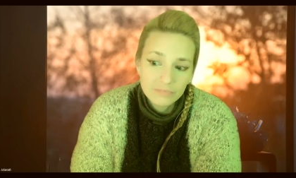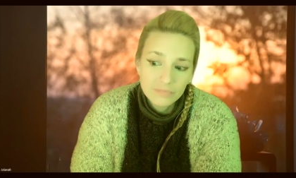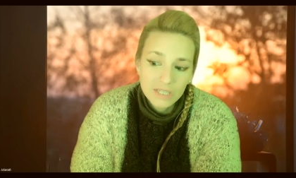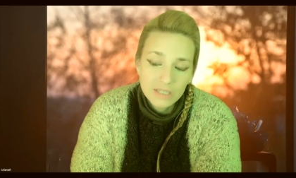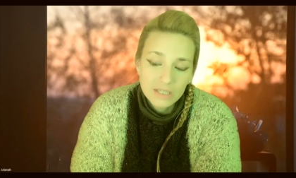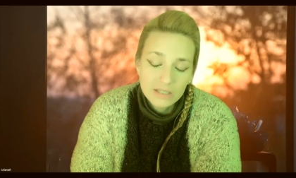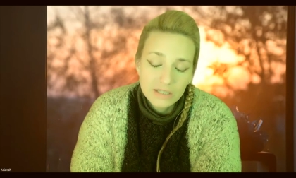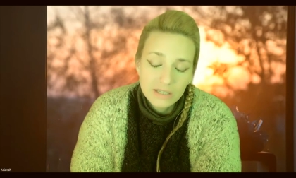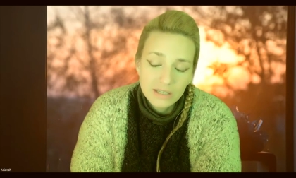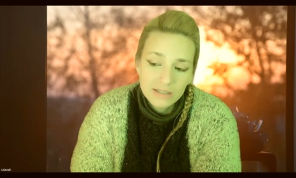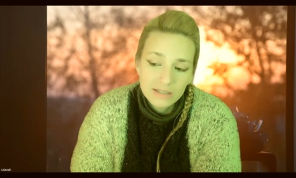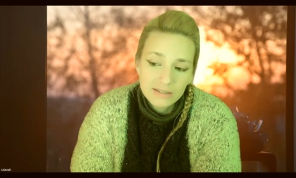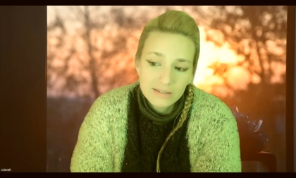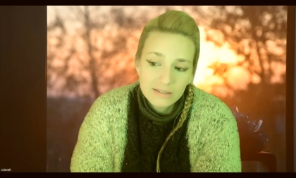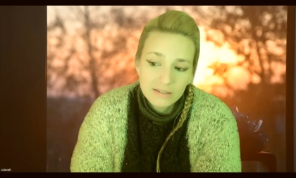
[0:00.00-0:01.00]
each
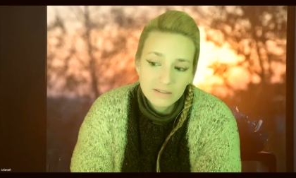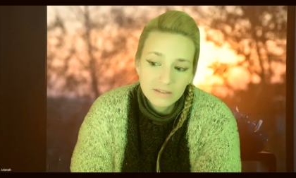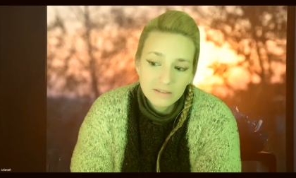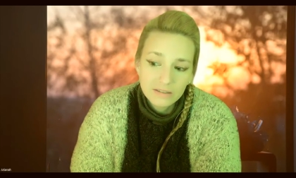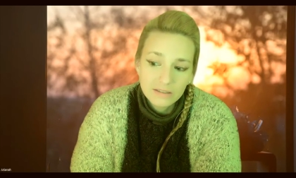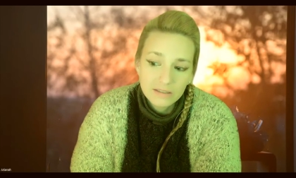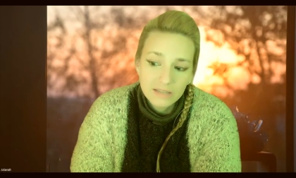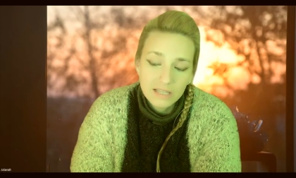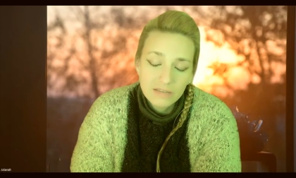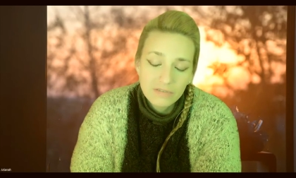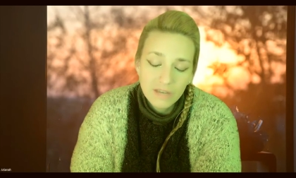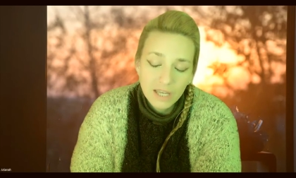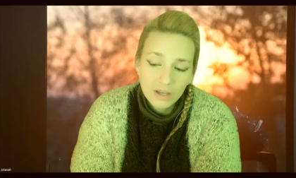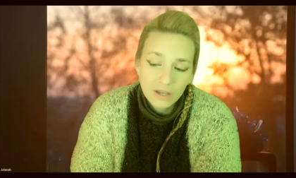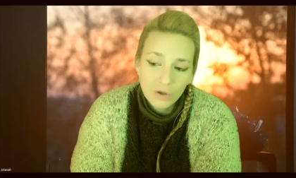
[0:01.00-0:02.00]
is
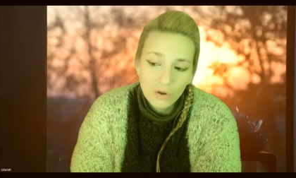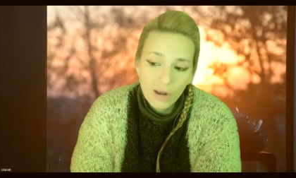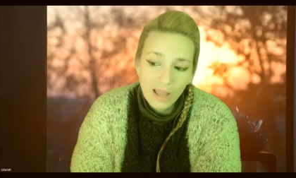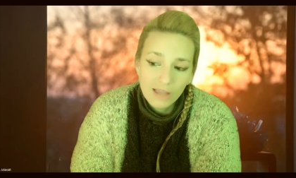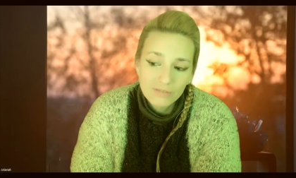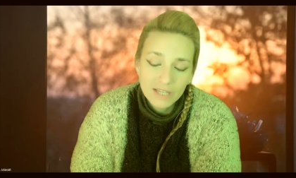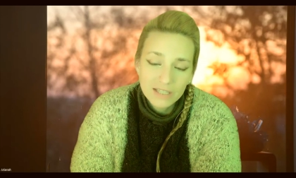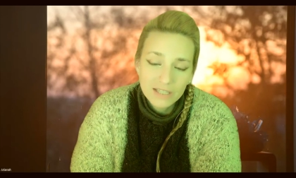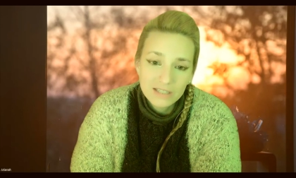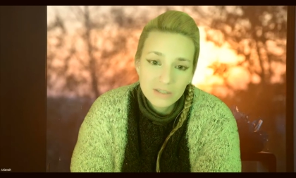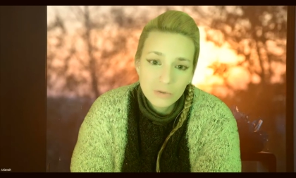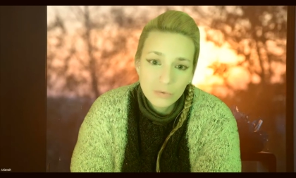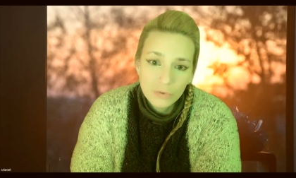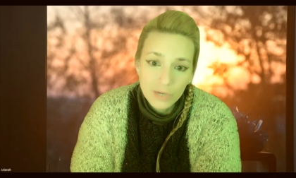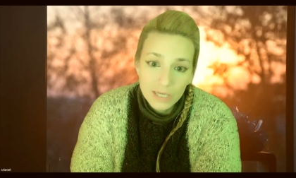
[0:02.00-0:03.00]
living a life that is
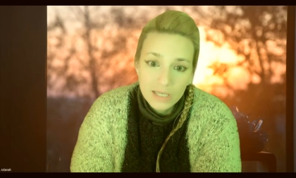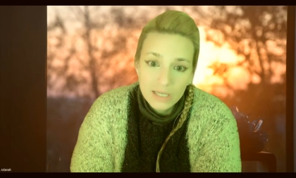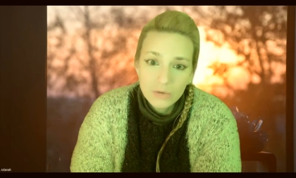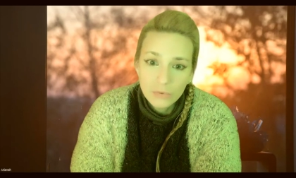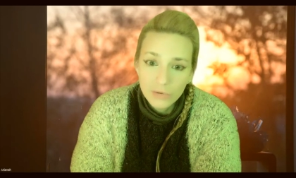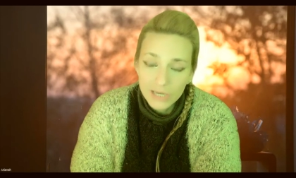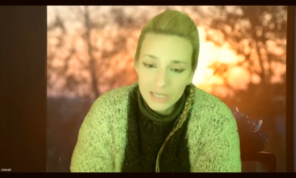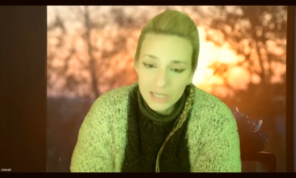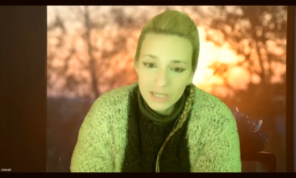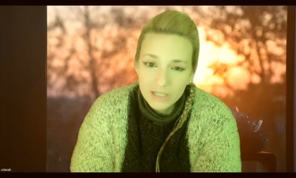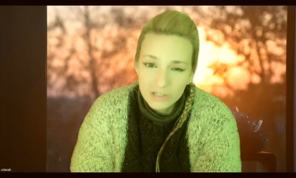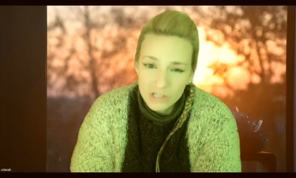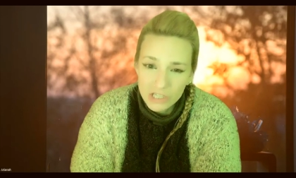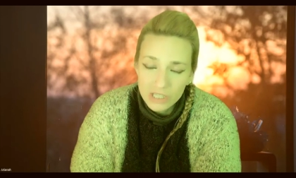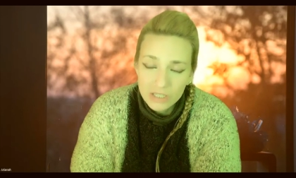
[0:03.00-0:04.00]
greatly, greatly
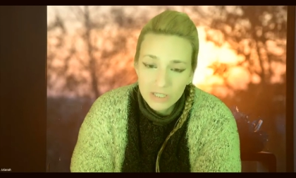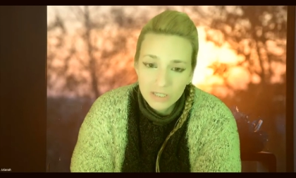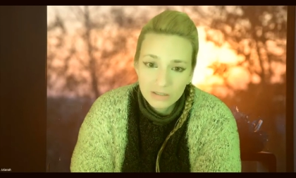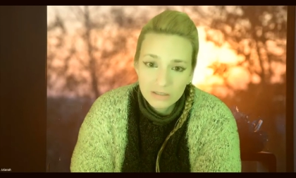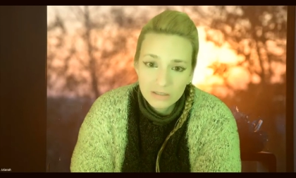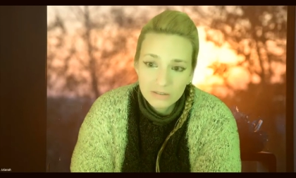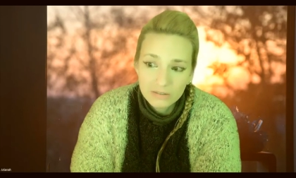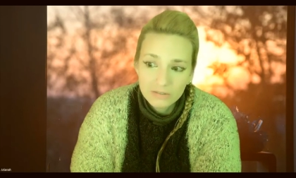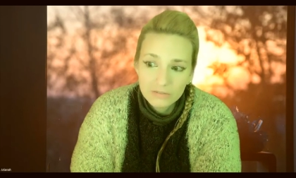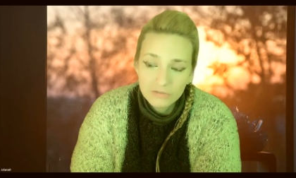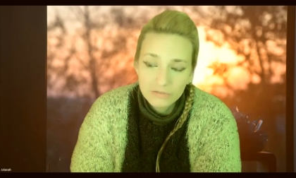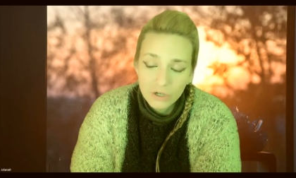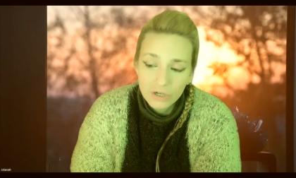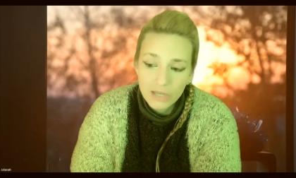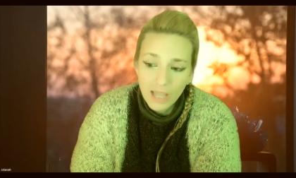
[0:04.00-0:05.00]
engineered
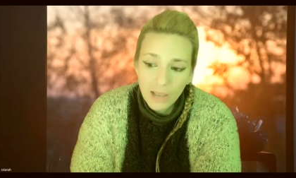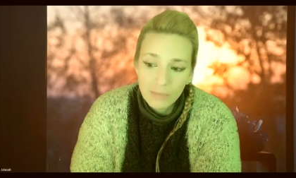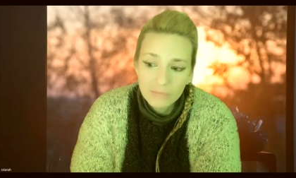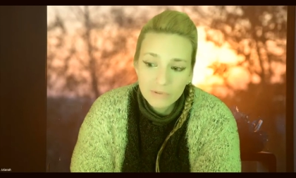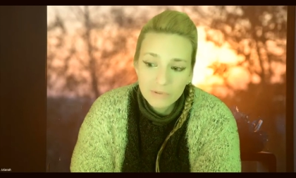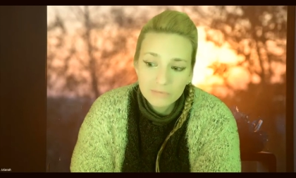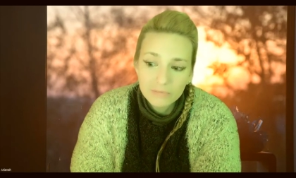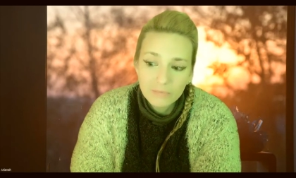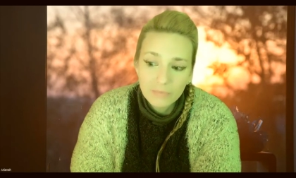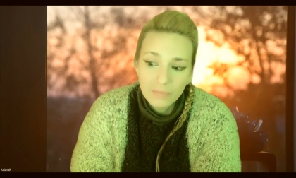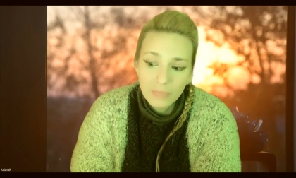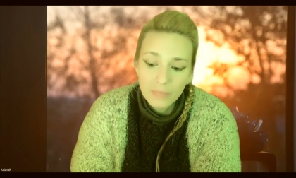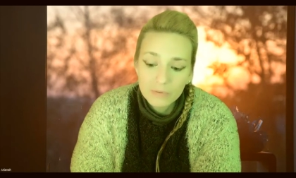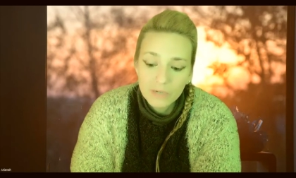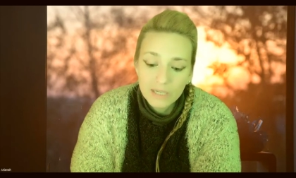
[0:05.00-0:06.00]
for them,
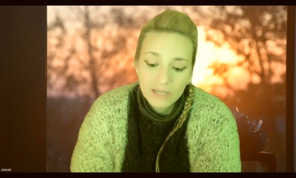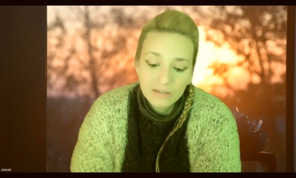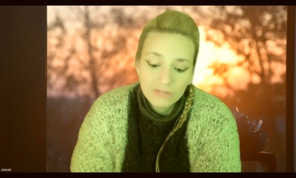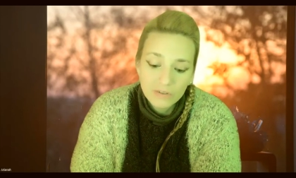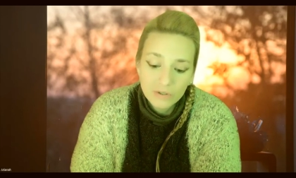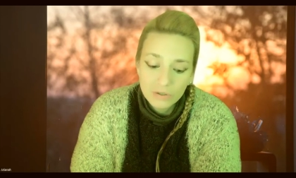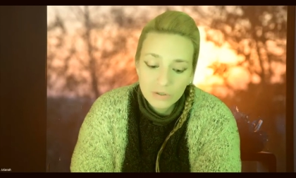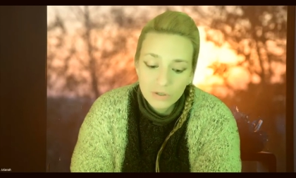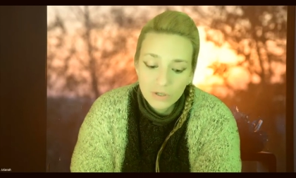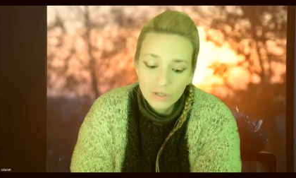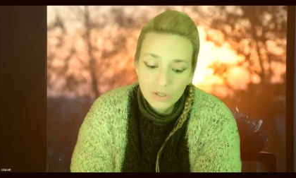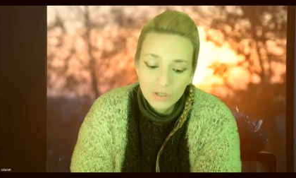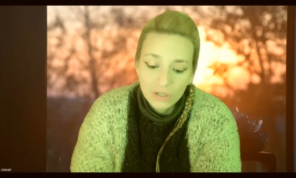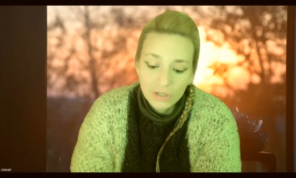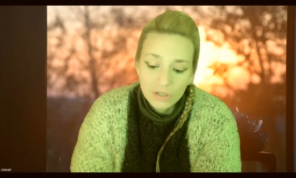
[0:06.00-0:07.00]
whatever
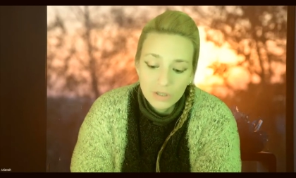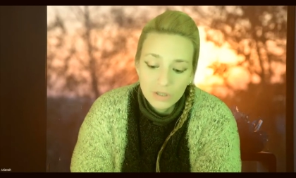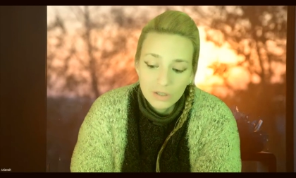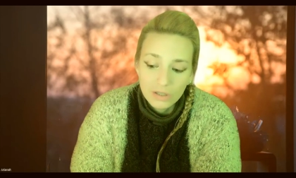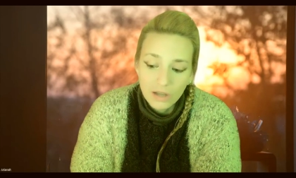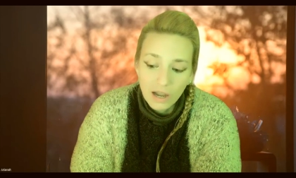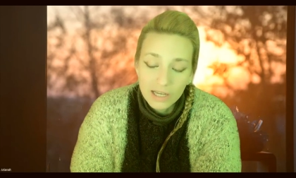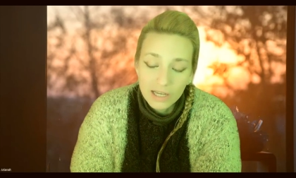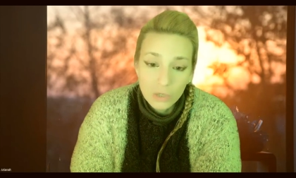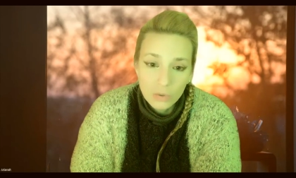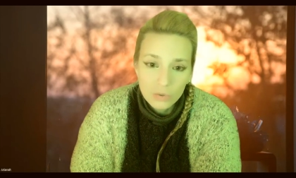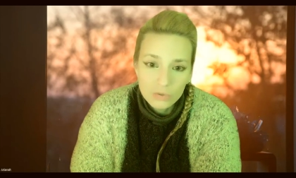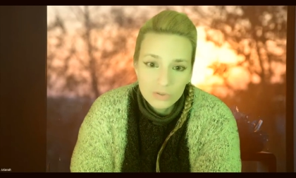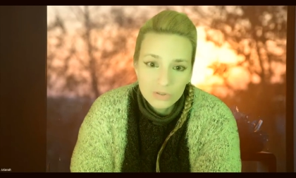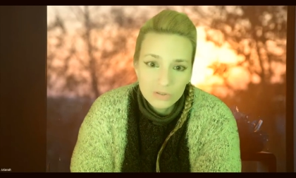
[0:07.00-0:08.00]
how it
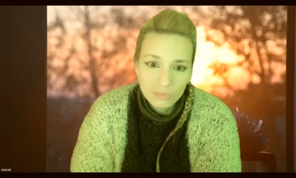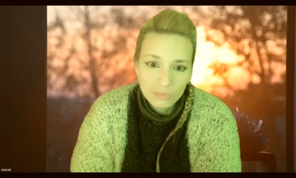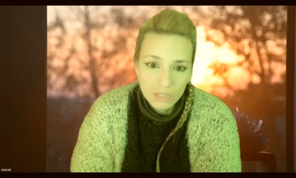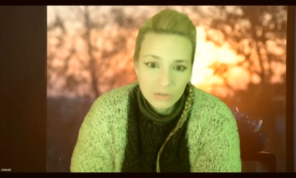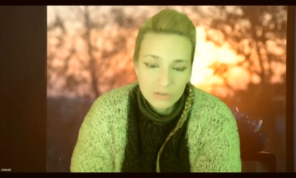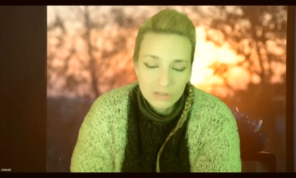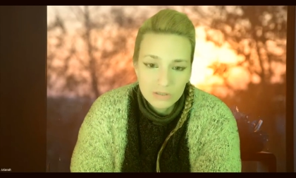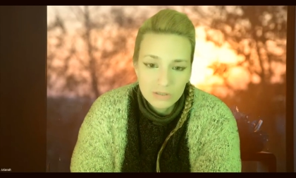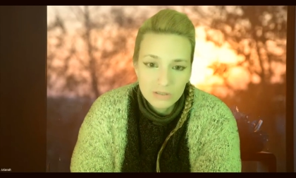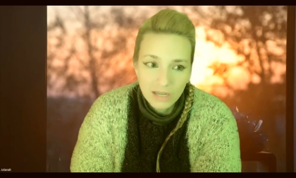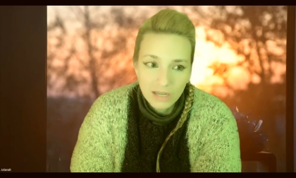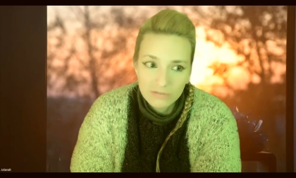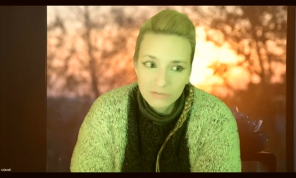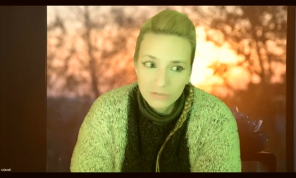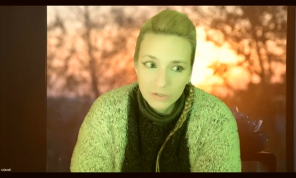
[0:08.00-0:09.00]
looks, because they
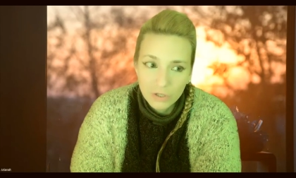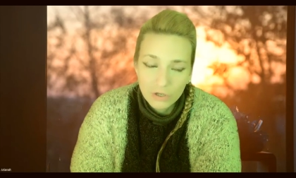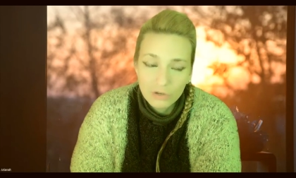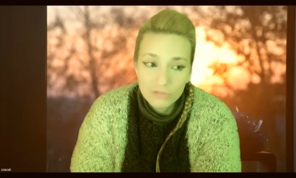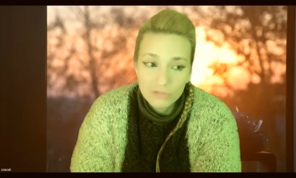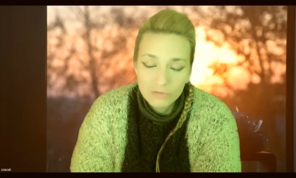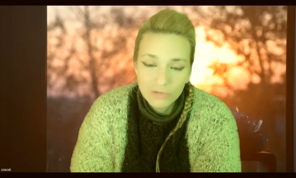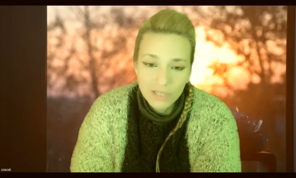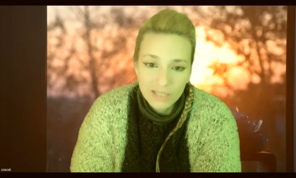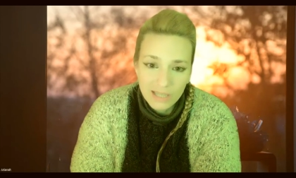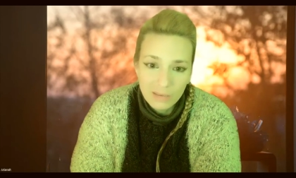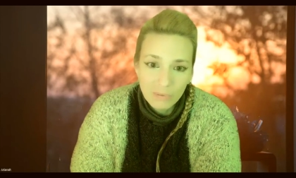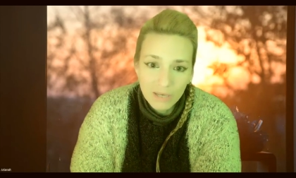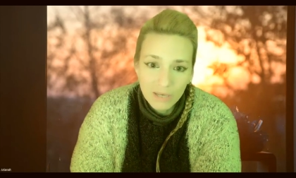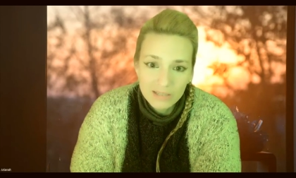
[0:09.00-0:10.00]
have a lot of different
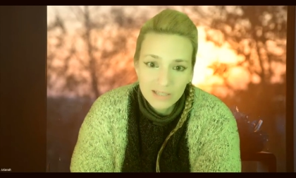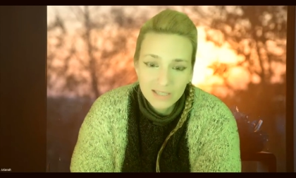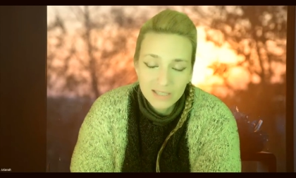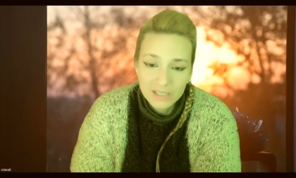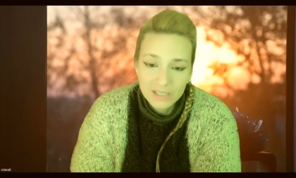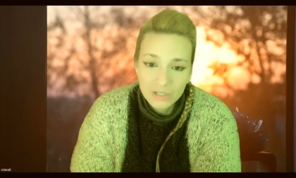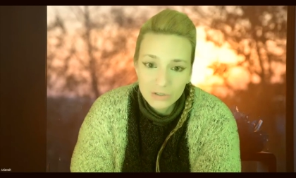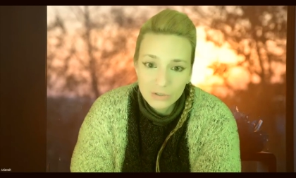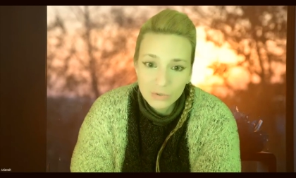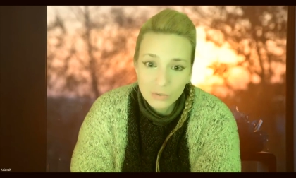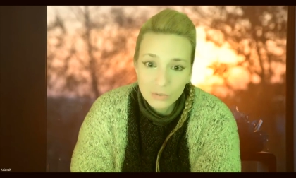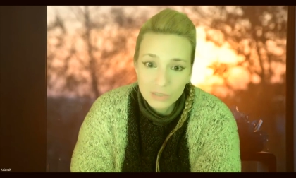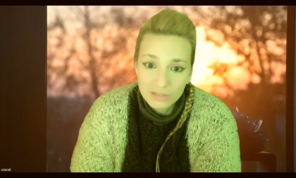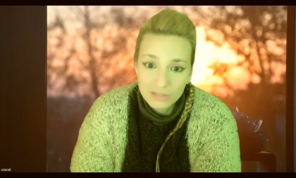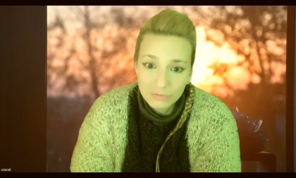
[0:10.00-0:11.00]
templates and it does
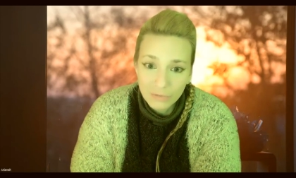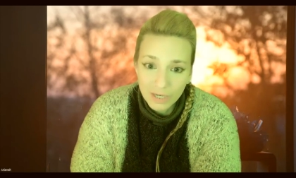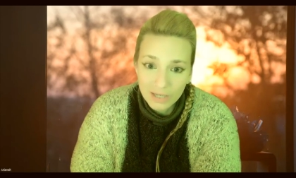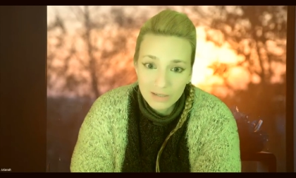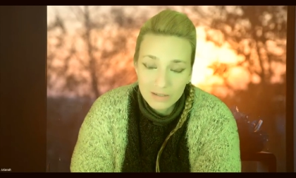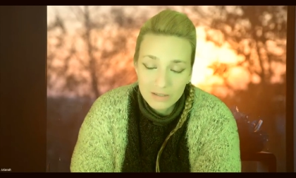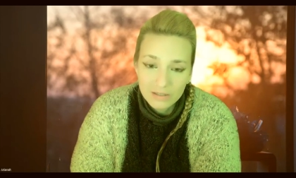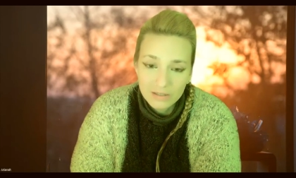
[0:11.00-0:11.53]
look different.